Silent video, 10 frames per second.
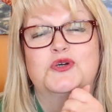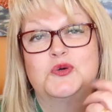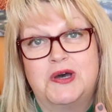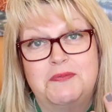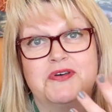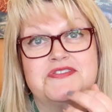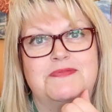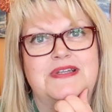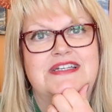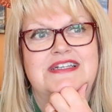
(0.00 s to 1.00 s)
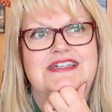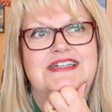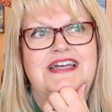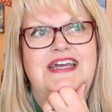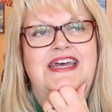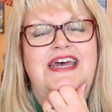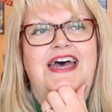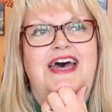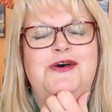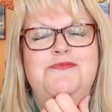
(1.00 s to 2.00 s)
Quite possibly.
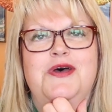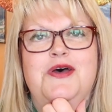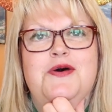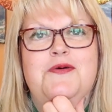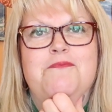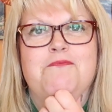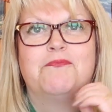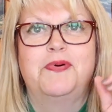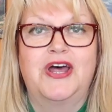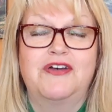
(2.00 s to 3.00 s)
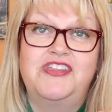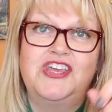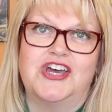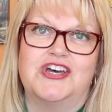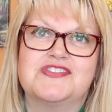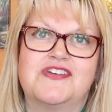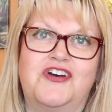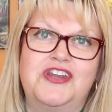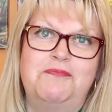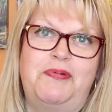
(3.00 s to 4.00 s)
But over the years, I've
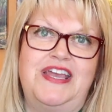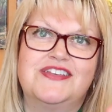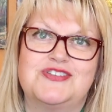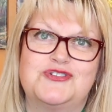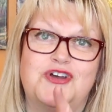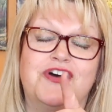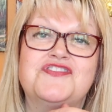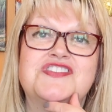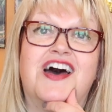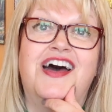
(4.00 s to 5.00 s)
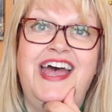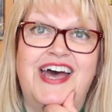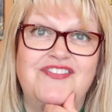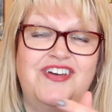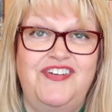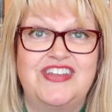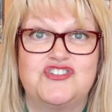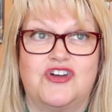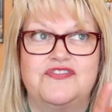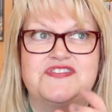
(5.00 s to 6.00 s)
gone in peaks and troughs. I've had
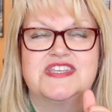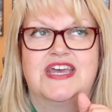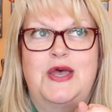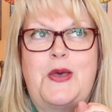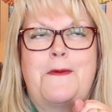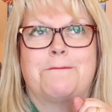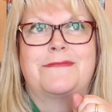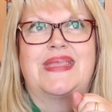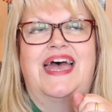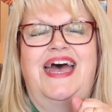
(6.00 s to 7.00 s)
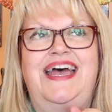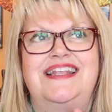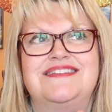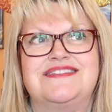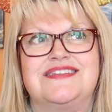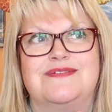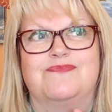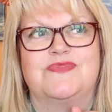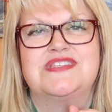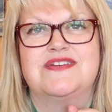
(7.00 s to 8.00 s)
troughs. And
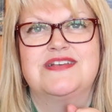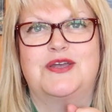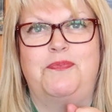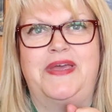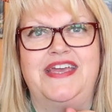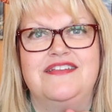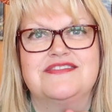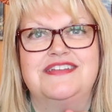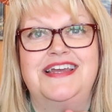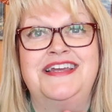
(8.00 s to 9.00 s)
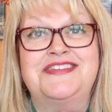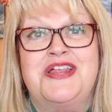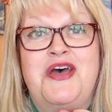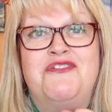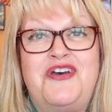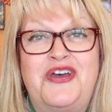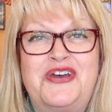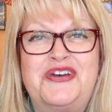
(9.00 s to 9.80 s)
it sounds like a peak, doesn't it, to the food?